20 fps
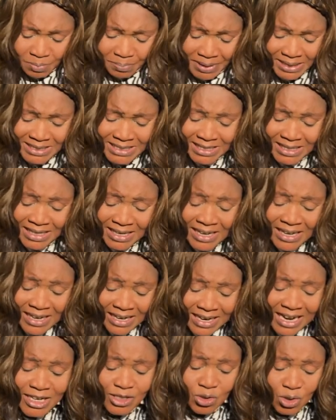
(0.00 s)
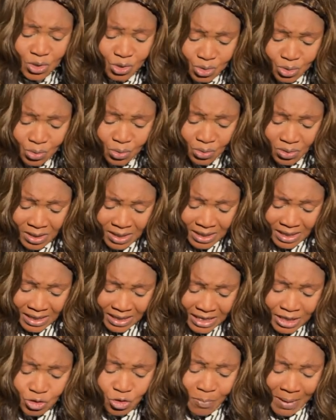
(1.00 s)
but let us do
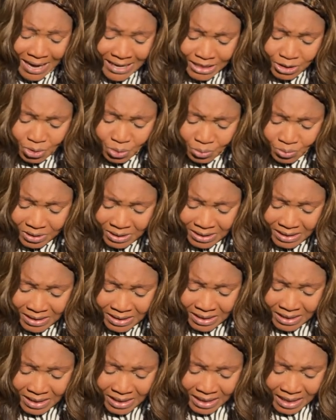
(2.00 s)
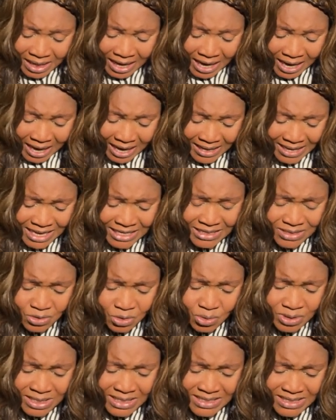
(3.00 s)
little by little. uh -huh. let's
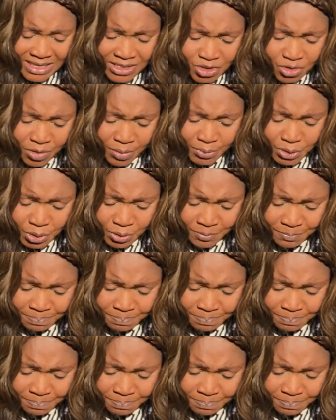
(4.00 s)
do this uh, scripture.